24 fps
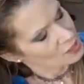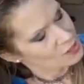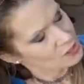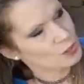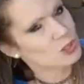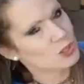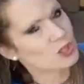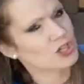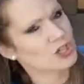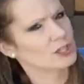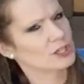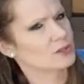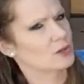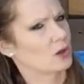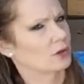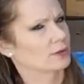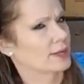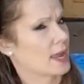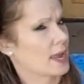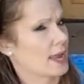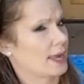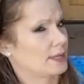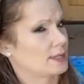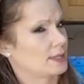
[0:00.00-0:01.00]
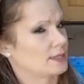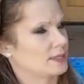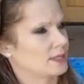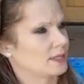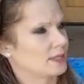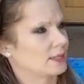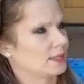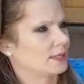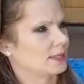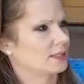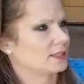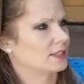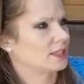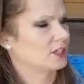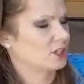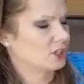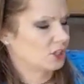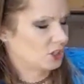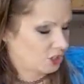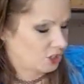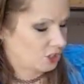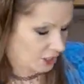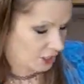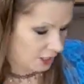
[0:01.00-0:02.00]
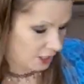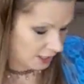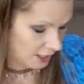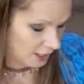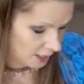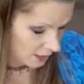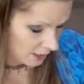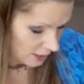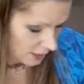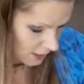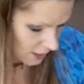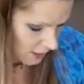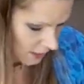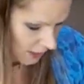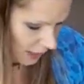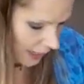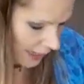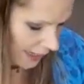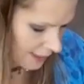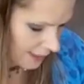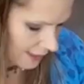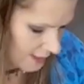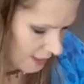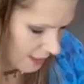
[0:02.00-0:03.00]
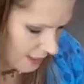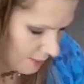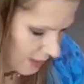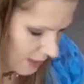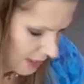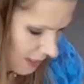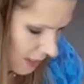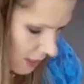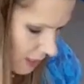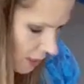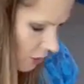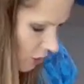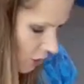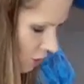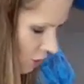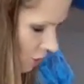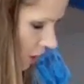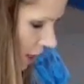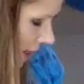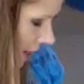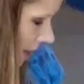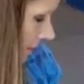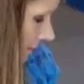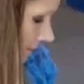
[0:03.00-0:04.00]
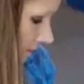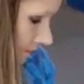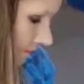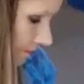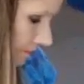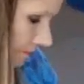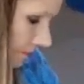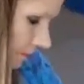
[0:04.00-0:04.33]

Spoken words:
So she's called ACDC. She is a CBD strain.